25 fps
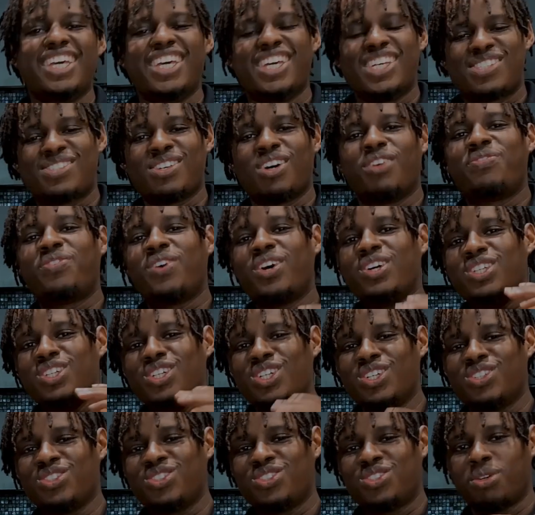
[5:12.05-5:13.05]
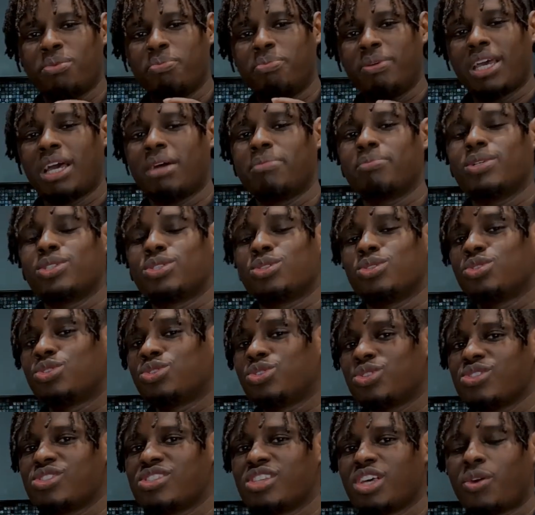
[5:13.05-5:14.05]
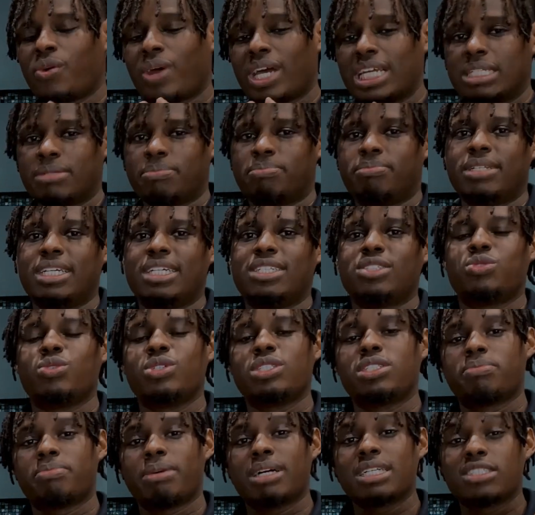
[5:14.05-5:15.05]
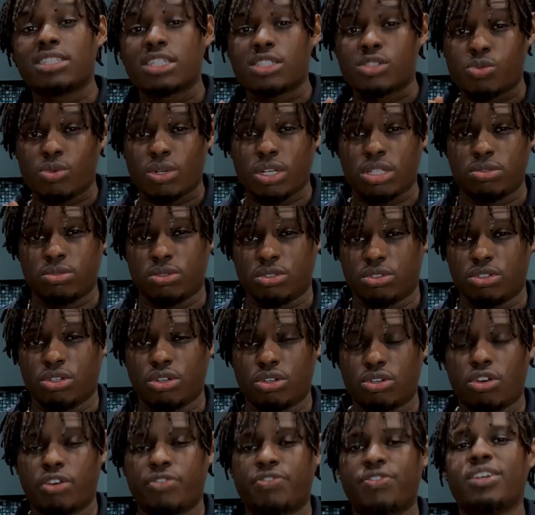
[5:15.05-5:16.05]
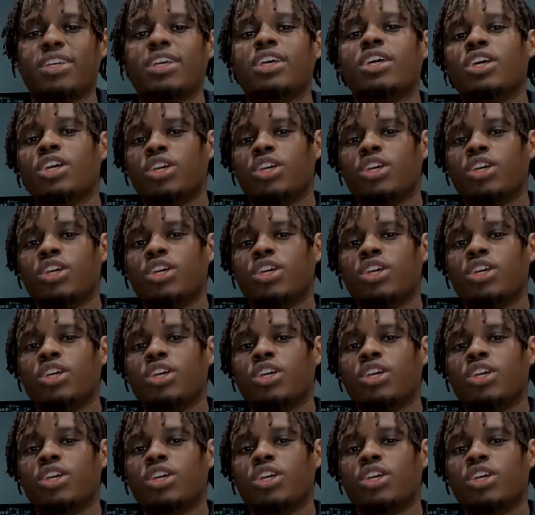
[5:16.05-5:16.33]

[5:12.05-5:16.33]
So for you to be able to choose the right blend which matches well with your coffee,